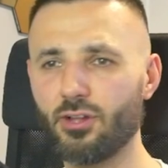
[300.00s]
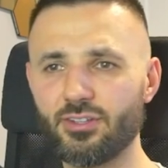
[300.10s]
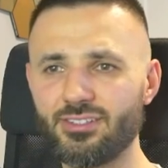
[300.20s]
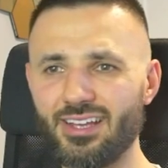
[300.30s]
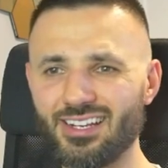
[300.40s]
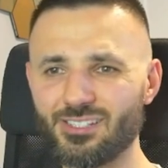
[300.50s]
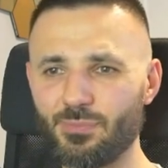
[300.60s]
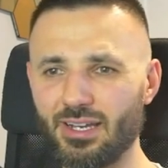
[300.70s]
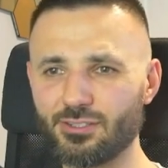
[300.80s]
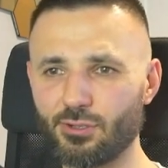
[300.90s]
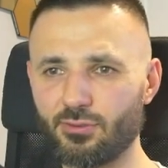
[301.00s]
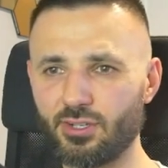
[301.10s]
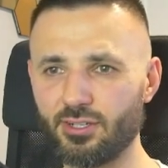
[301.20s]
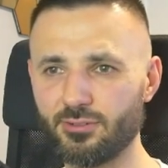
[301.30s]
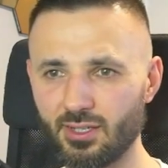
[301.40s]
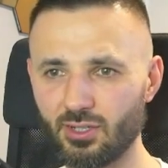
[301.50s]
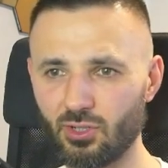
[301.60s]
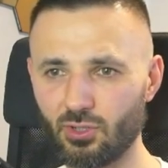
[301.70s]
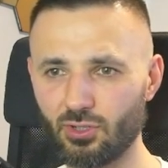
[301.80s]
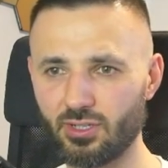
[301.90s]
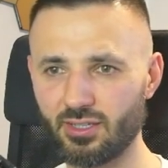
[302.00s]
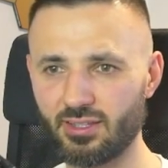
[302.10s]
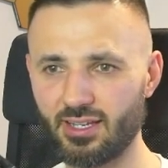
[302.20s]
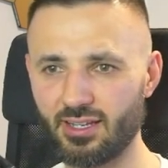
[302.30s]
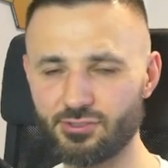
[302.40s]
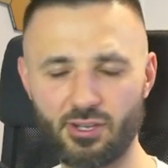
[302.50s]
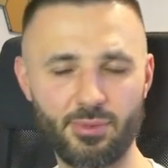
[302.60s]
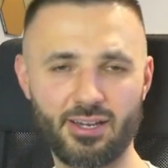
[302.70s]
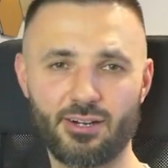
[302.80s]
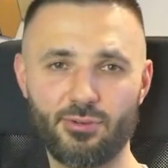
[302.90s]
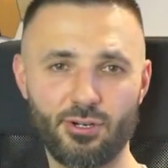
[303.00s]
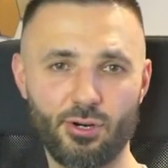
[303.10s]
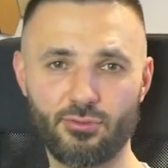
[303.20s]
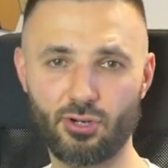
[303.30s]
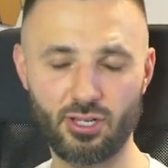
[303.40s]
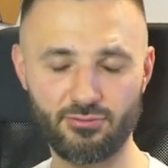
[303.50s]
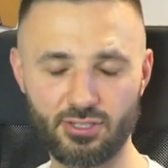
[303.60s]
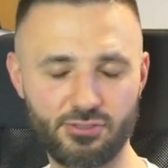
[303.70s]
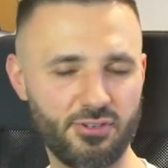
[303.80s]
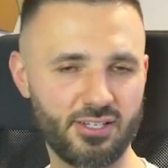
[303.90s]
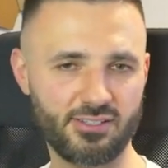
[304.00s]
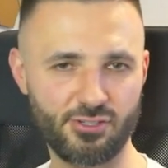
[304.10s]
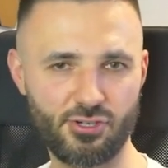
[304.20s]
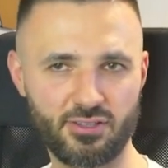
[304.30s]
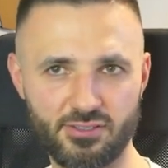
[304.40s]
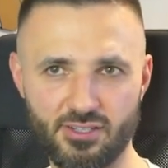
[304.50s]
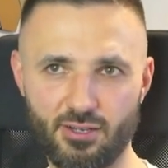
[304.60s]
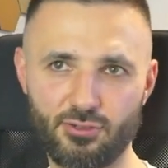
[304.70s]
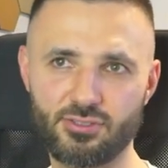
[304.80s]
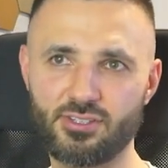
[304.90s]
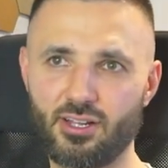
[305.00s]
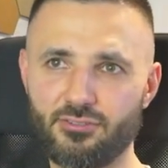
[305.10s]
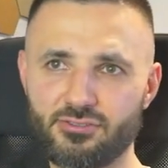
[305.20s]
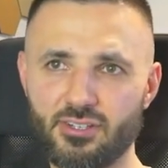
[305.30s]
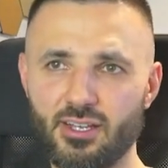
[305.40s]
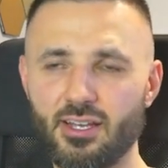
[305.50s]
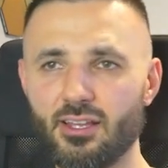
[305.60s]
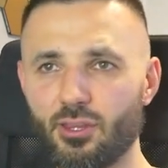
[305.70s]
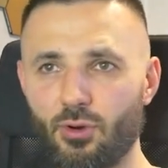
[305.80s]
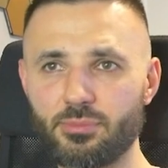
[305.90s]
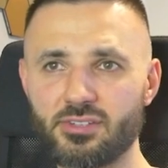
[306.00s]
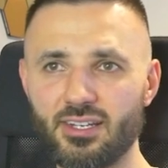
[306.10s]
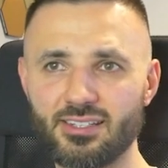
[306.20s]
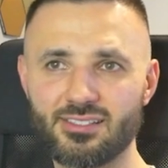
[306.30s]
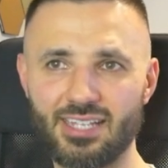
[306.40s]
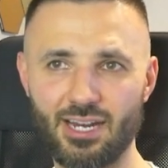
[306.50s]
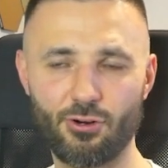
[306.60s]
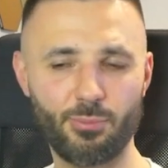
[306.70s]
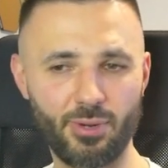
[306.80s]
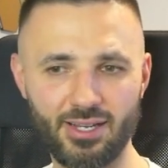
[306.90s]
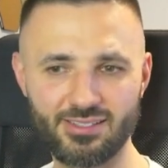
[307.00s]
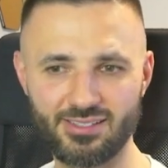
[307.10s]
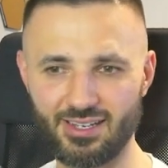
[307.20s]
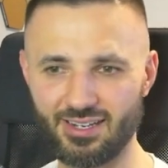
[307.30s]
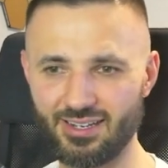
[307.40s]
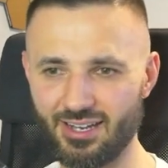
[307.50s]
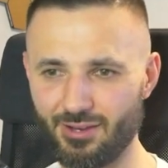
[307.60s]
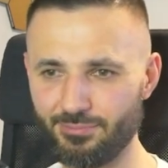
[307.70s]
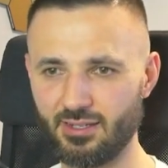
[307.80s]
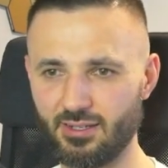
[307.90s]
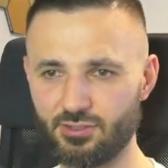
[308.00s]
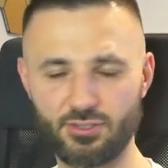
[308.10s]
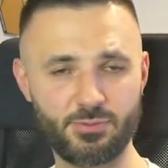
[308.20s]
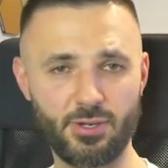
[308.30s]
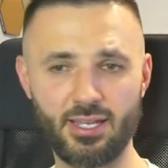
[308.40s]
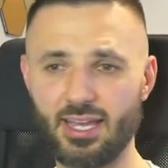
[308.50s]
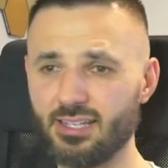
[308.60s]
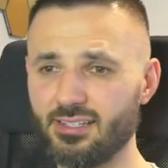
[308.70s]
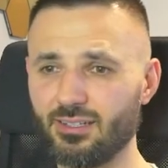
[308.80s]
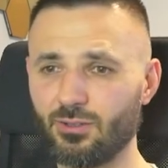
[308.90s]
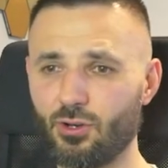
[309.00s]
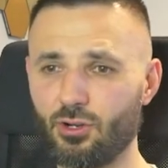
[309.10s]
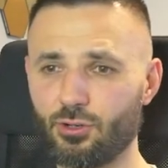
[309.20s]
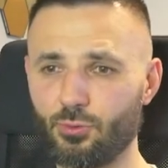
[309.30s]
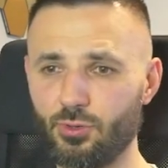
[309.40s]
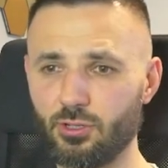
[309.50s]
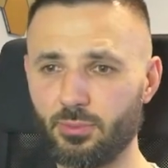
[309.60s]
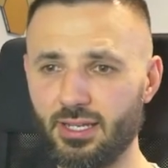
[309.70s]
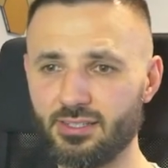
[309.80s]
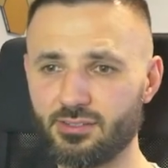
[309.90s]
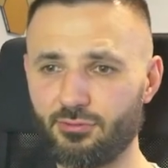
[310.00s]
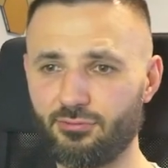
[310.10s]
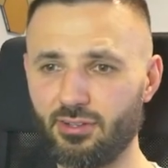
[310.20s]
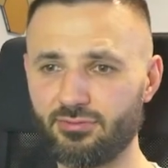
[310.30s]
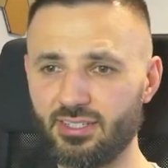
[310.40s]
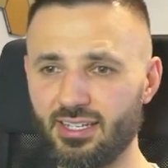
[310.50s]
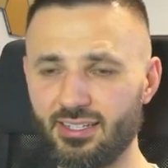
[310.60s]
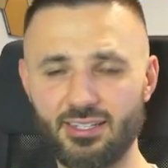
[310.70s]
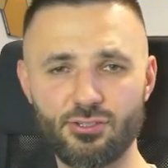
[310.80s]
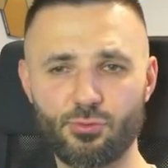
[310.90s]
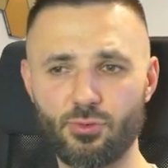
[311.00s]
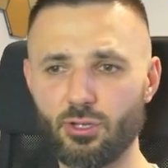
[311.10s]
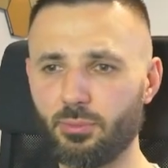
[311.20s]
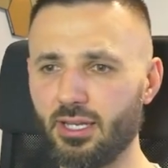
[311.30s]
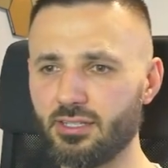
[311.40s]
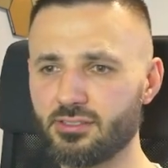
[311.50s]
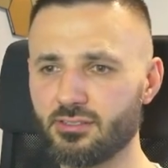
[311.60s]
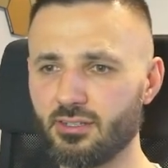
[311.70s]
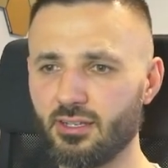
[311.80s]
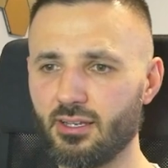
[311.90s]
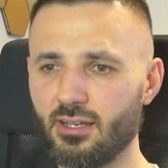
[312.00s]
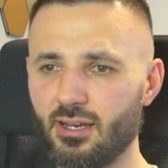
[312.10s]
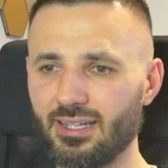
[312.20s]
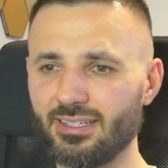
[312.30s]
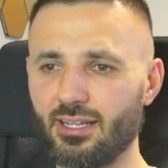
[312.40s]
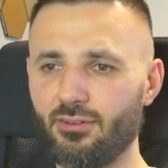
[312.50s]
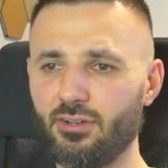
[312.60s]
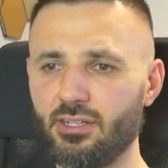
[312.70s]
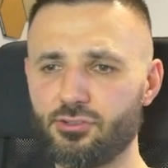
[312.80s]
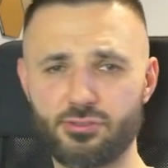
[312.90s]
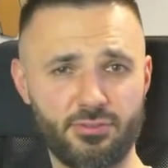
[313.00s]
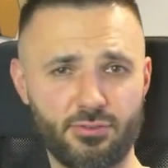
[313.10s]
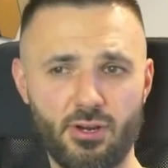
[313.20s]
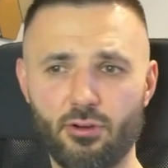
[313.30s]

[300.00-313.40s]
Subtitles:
the tech specs over here. Look at that. So I'm not going to read over all of this. You guys can check this out yourselves. The website is terrabikes.com. So this bike has a longer wheelbase, 58-inch wheelbase, 11 inches of ground